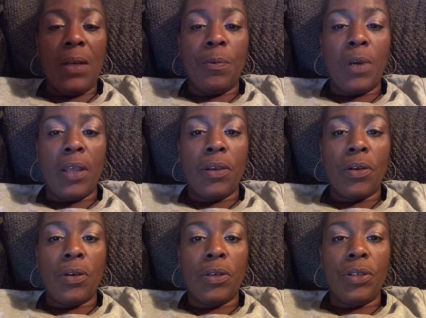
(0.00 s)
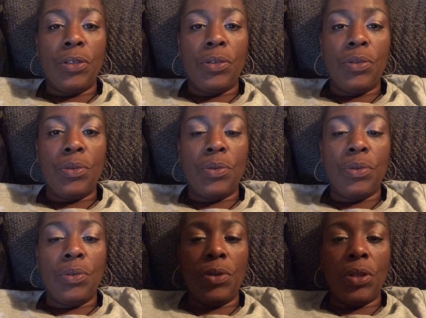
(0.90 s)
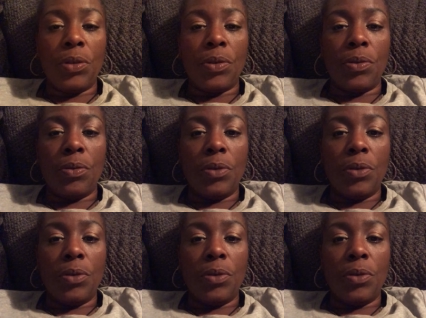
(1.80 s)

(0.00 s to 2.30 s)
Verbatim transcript: Whether you, you know,